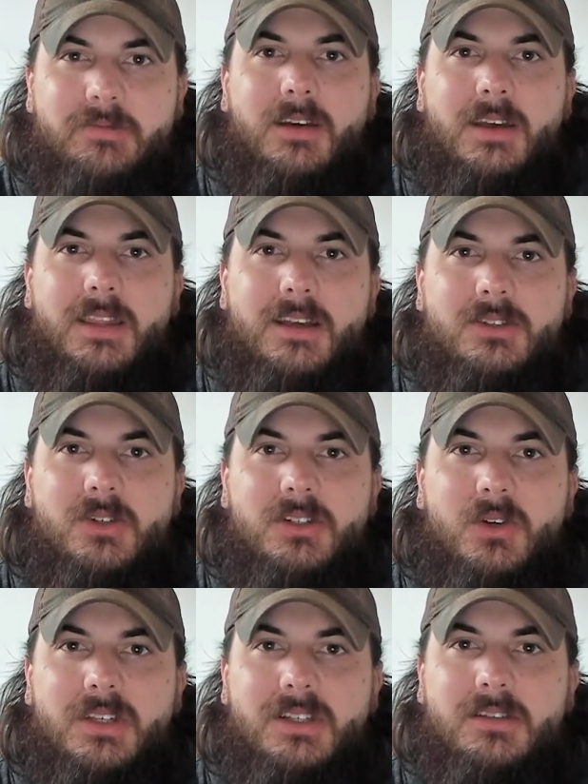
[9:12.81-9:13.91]
And the answer is
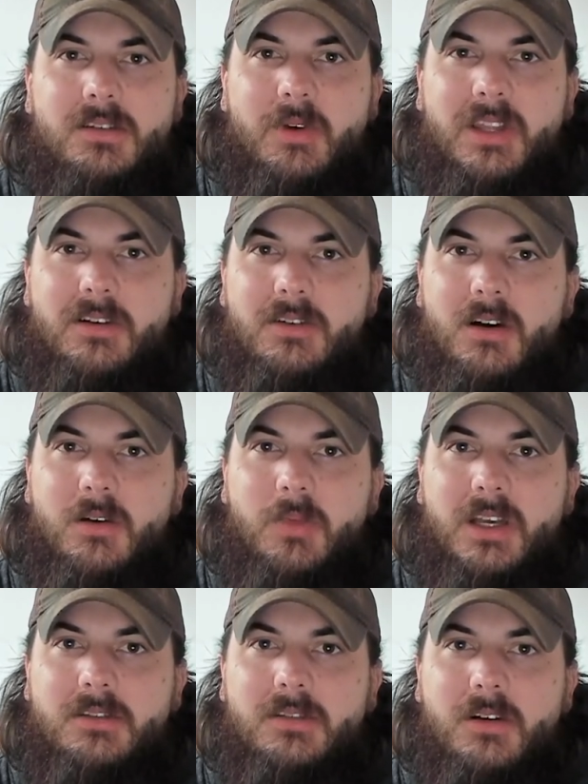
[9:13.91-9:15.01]
only some of their dog
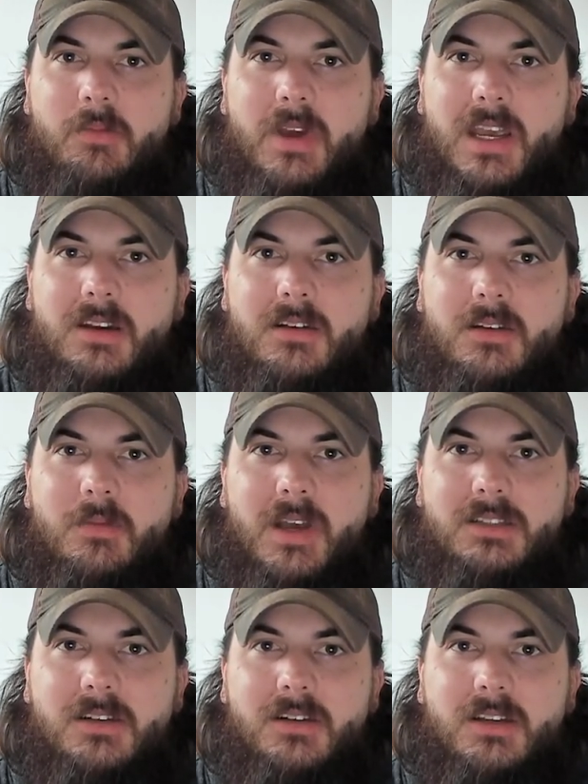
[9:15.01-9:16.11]
beds are made
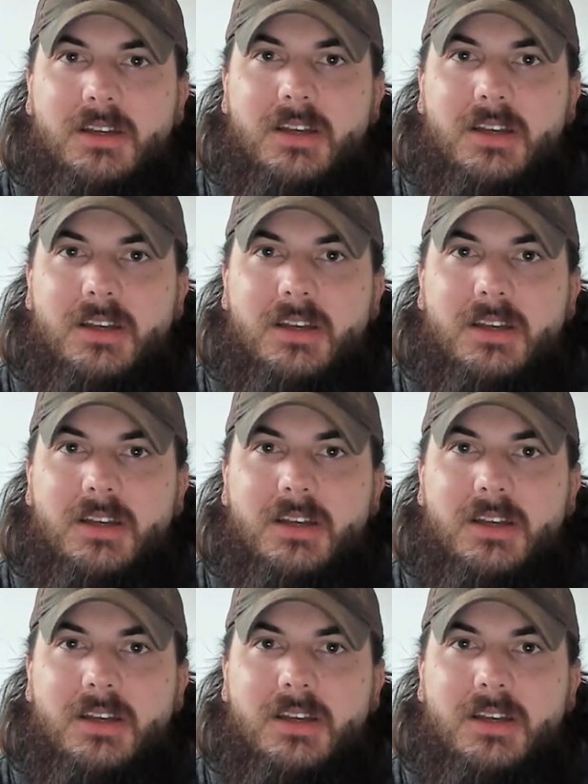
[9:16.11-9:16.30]
domestically.